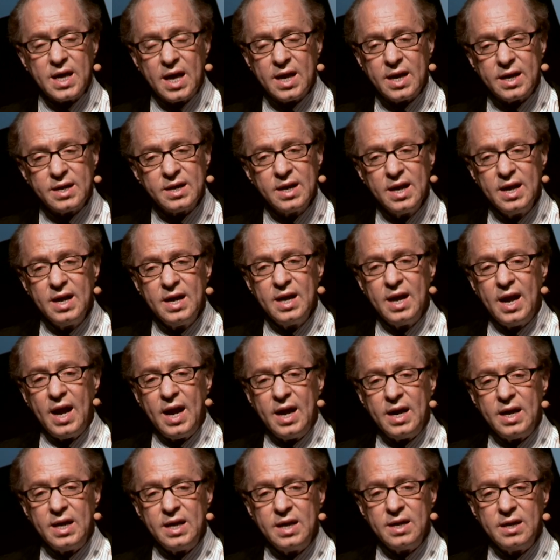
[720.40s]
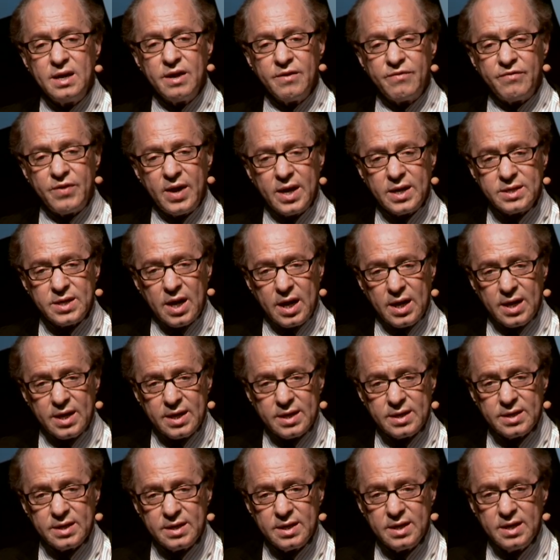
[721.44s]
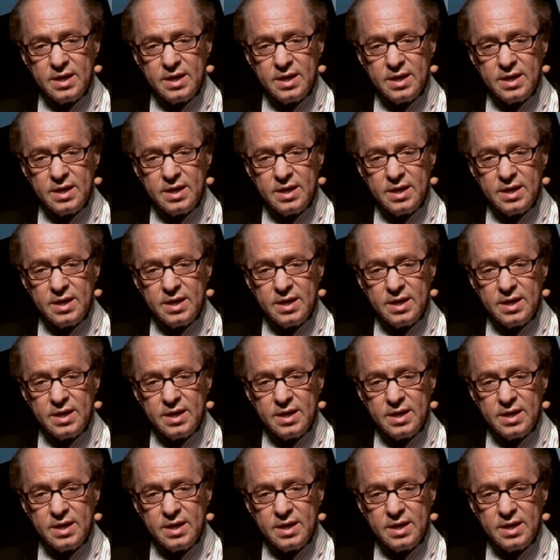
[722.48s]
had any effect on it.